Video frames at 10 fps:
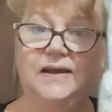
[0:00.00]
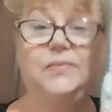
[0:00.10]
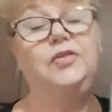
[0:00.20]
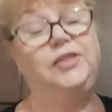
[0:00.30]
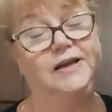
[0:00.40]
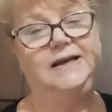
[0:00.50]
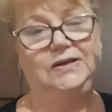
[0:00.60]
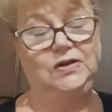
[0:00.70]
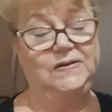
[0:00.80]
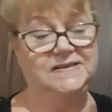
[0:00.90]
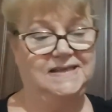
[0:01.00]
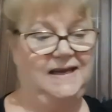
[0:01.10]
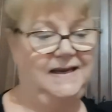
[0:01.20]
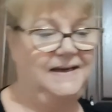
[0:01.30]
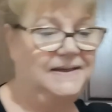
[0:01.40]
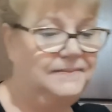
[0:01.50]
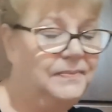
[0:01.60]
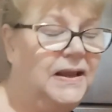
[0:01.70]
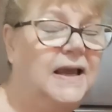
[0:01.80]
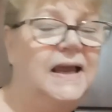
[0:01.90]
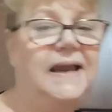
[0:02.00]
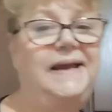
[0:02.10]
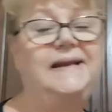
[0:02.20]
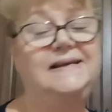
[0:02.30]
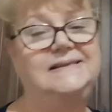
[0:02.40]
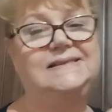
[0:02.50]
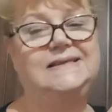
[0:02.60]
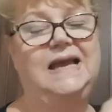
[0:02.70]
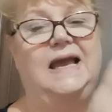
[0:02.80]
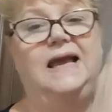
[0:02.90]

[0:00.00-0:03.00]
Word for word: They were $13 a hank. It is